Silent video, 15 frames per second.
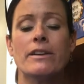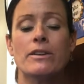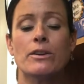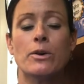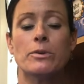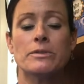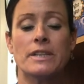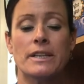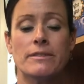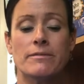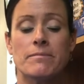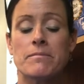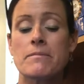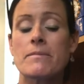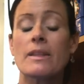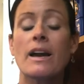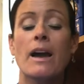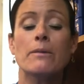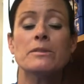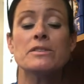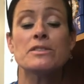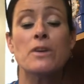Golden, I
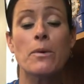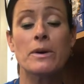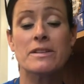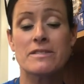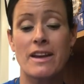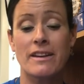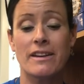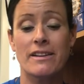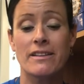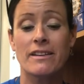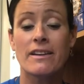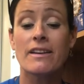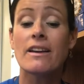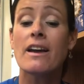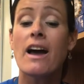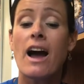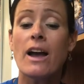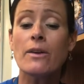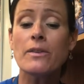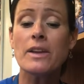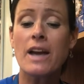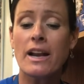was so excited. I
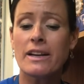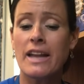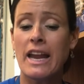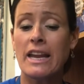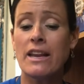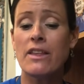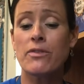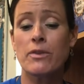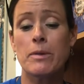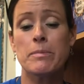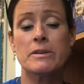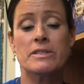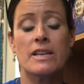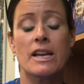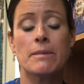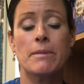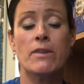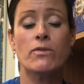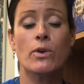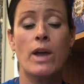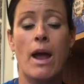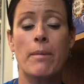only got an 83% on my
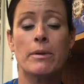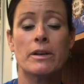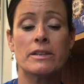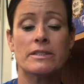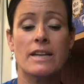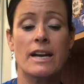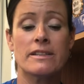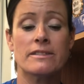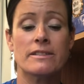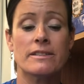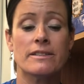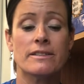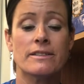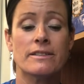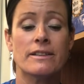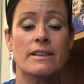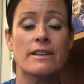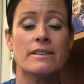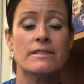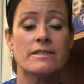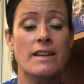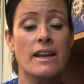vocabulary test.
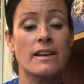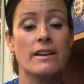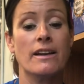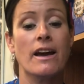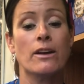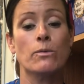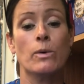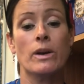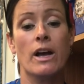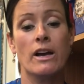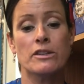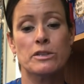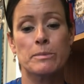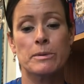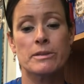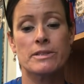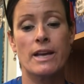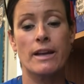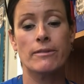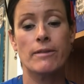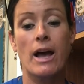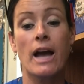Say it got a
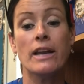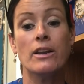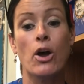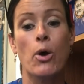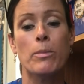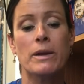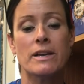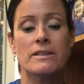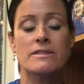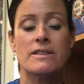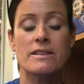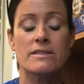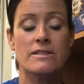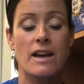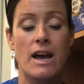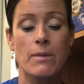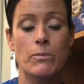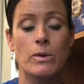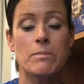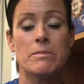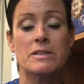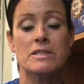100%. I know because this time
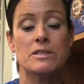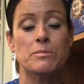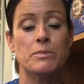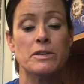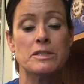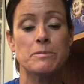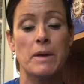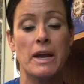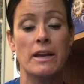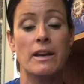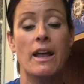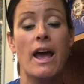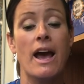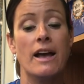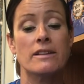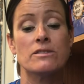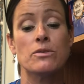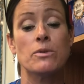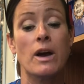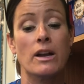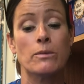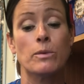when Mrs. Brisbane asked who
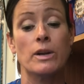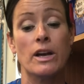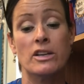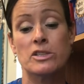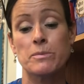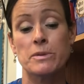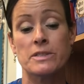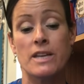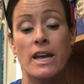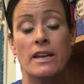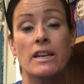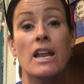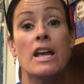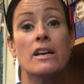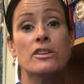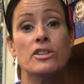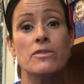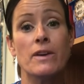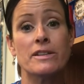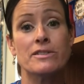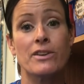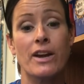got a 100%, she
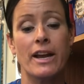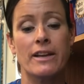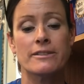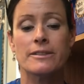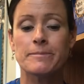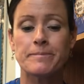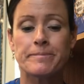raised her hand.